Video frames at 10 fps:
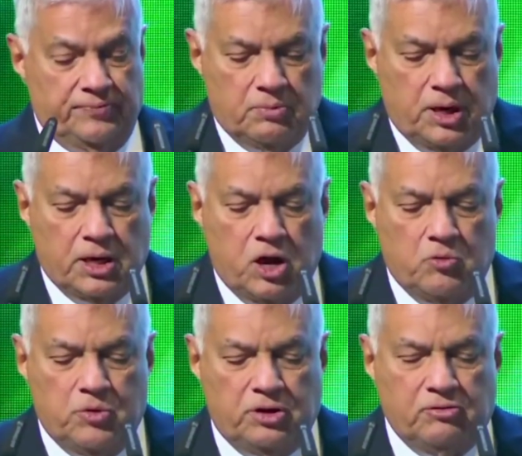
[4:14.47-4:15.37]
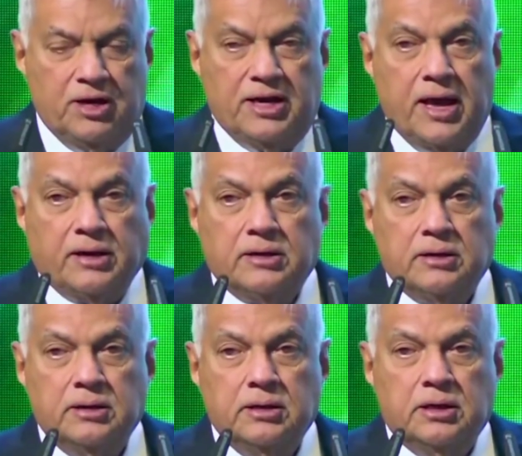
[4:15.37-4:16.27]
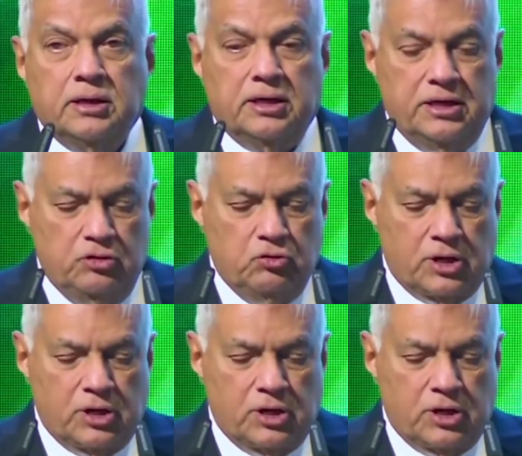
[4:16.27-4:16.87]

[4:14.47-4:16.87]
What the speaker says: My government will enact a new